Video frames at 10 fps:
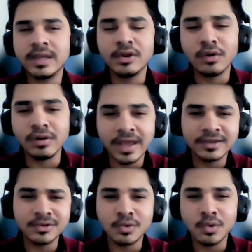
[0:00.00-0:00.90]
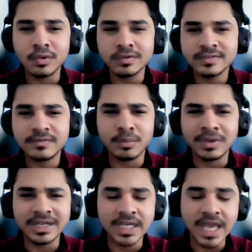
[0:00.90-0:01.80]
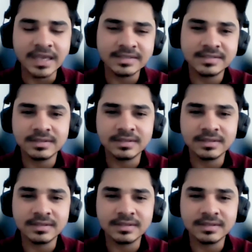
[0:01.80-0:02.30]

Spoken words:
an online course from EDX.